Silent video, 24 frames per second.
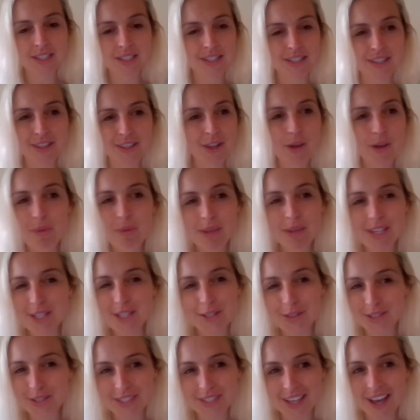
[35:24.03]
Nobody
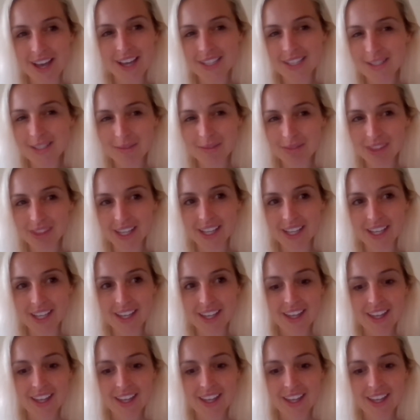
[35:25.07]
does that, I don't think.